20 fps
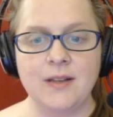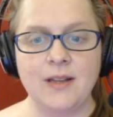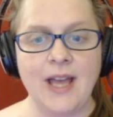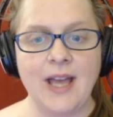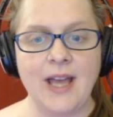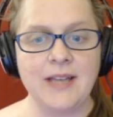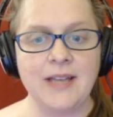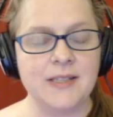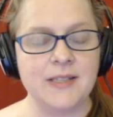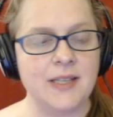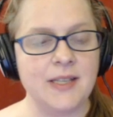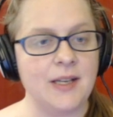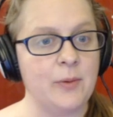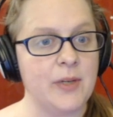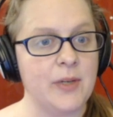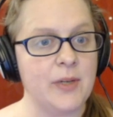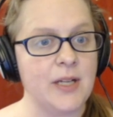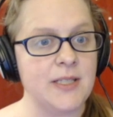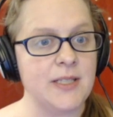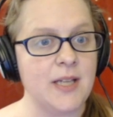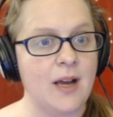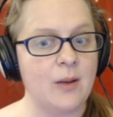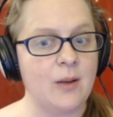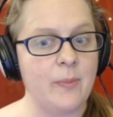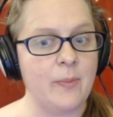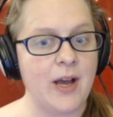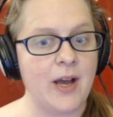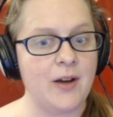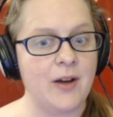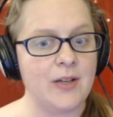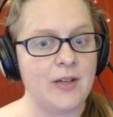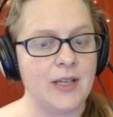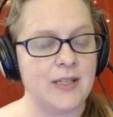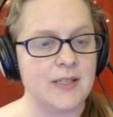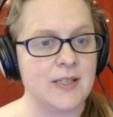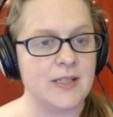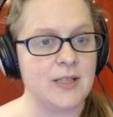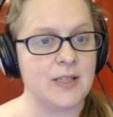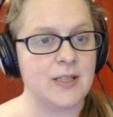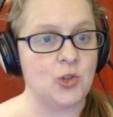The last thing I want to talk about
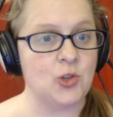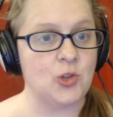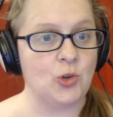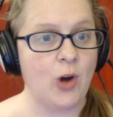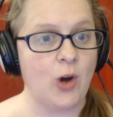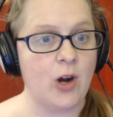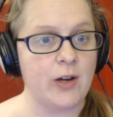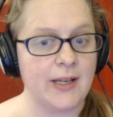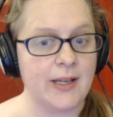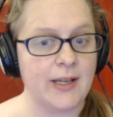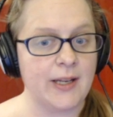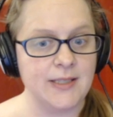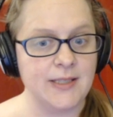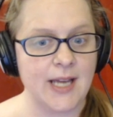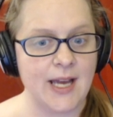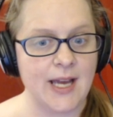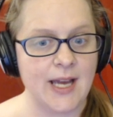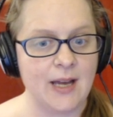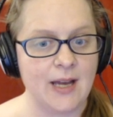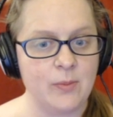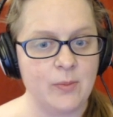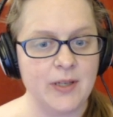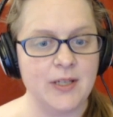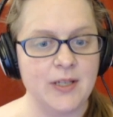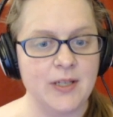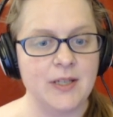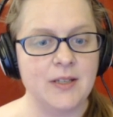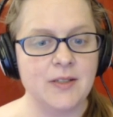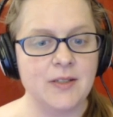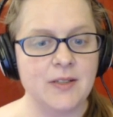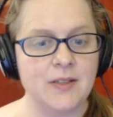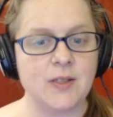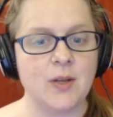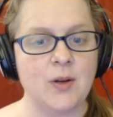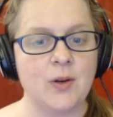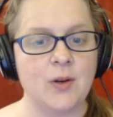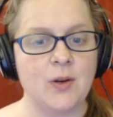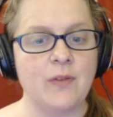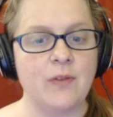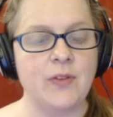is the drawing tab.
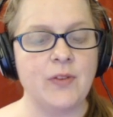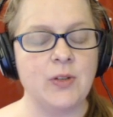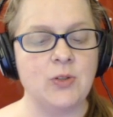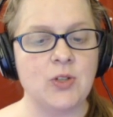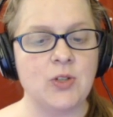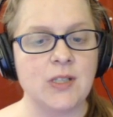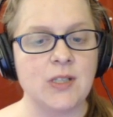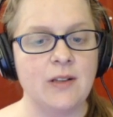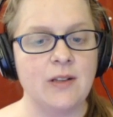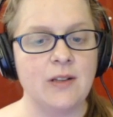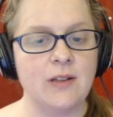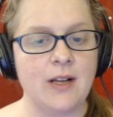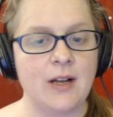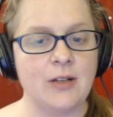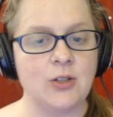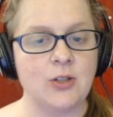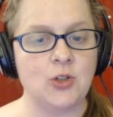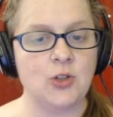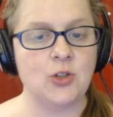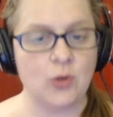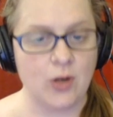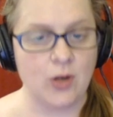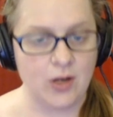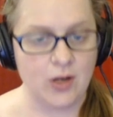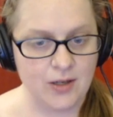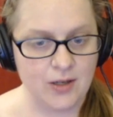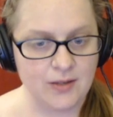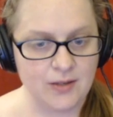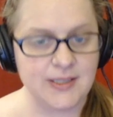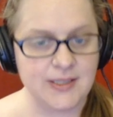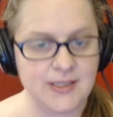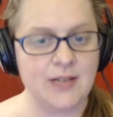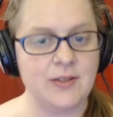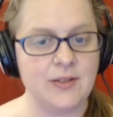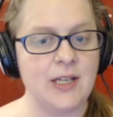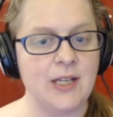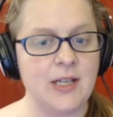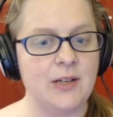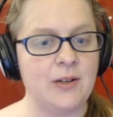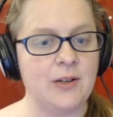So if you just click on draw
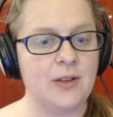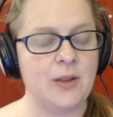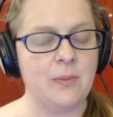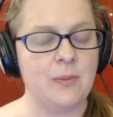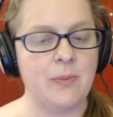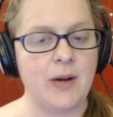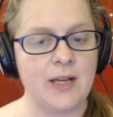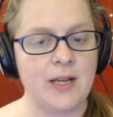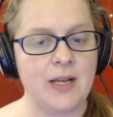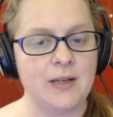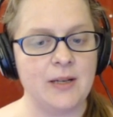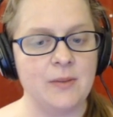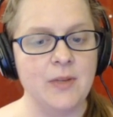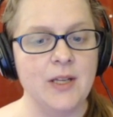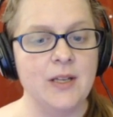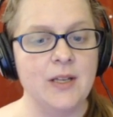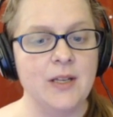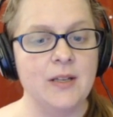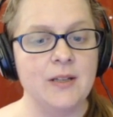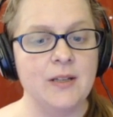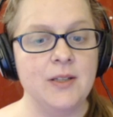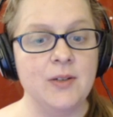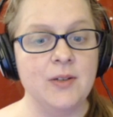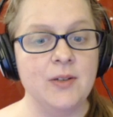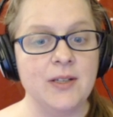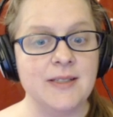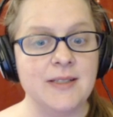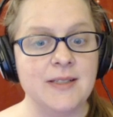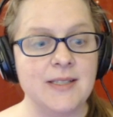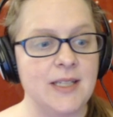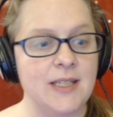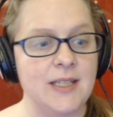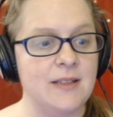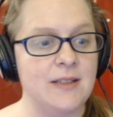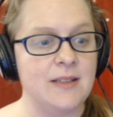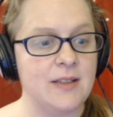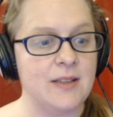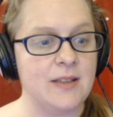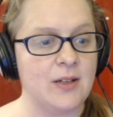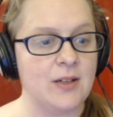down here at the bottom, you can
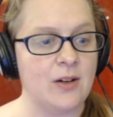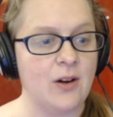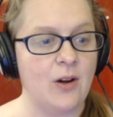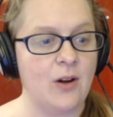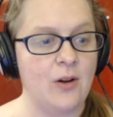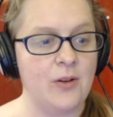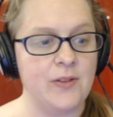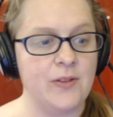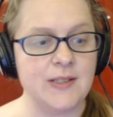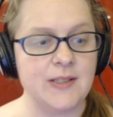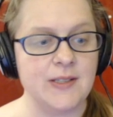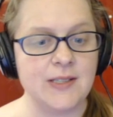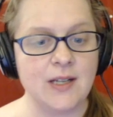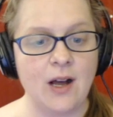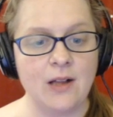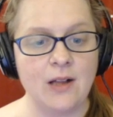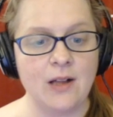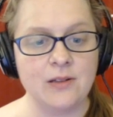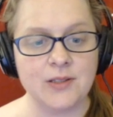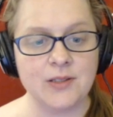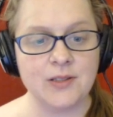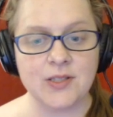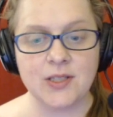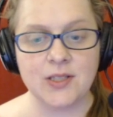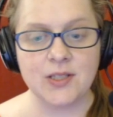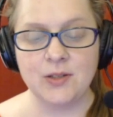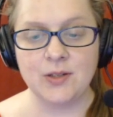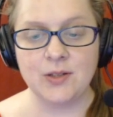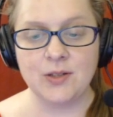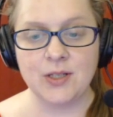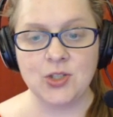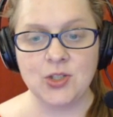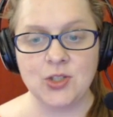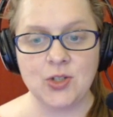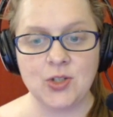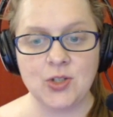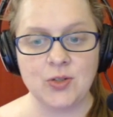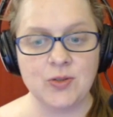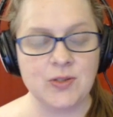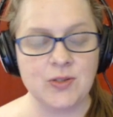see that there are all these colors that you can
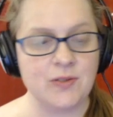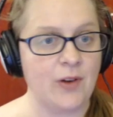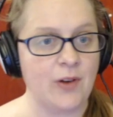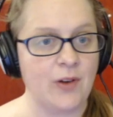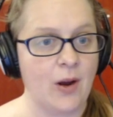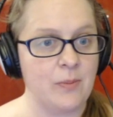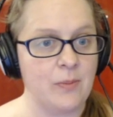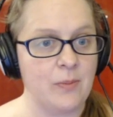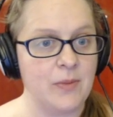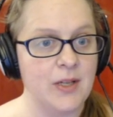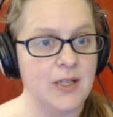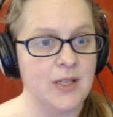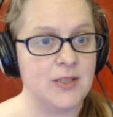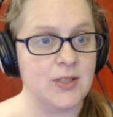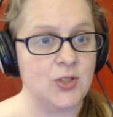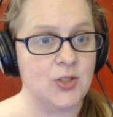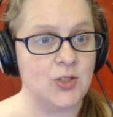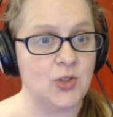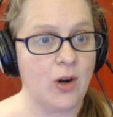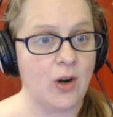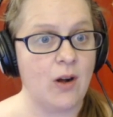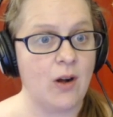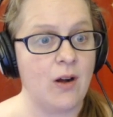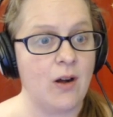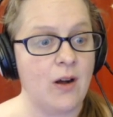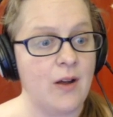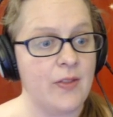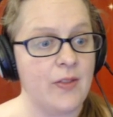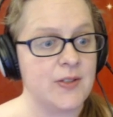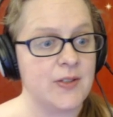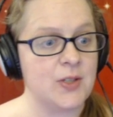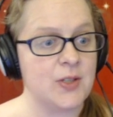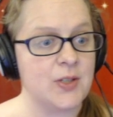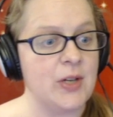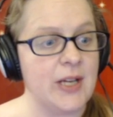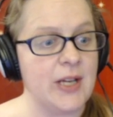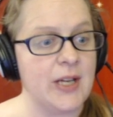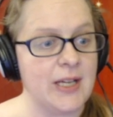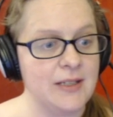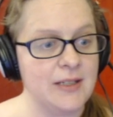choose from to draw on the
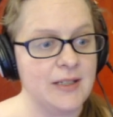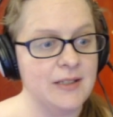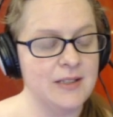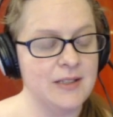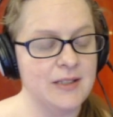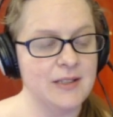screen.